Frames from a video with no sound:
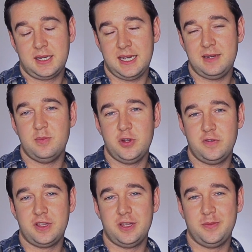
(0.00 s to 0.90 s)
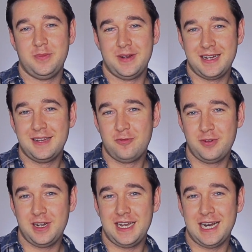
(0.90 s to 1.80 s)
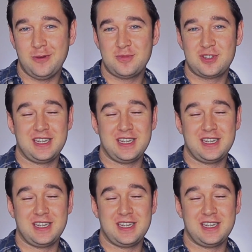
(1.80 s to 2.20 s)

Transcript: Again, moving them really helps